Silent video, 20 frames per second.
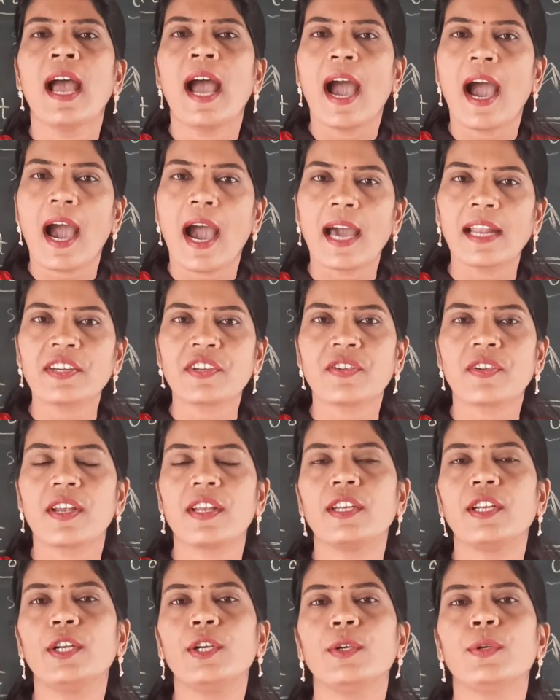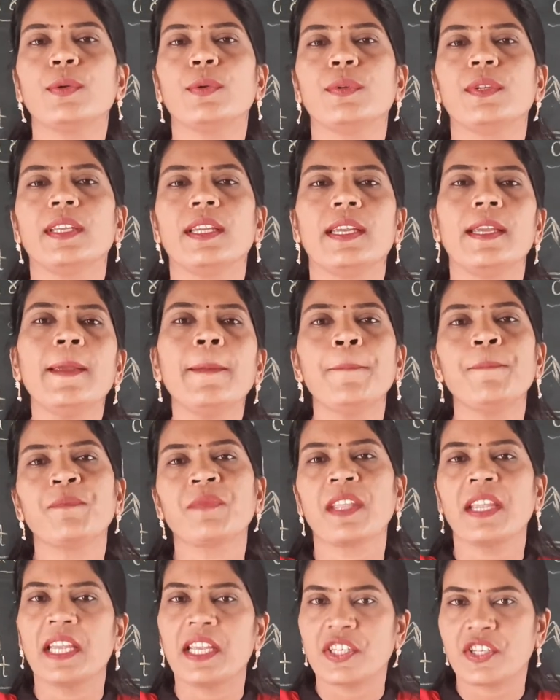R strain into the
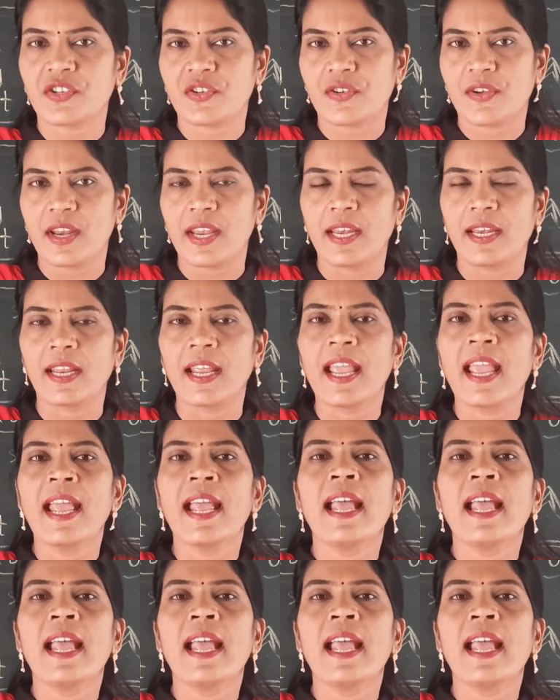S strain.